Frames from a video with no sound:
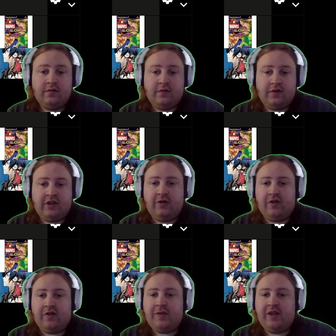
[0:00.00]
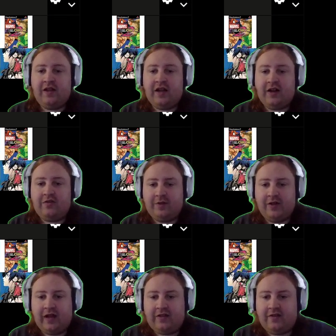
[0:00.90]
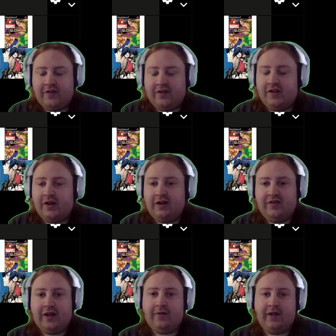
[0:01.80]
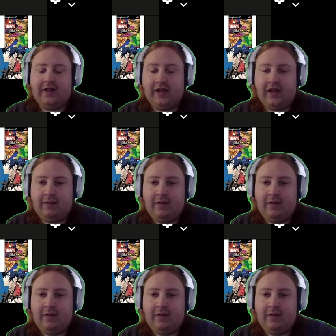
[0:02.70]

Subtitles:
You know what? Speaking of that, I should put Last of Us in there because I don't like that game that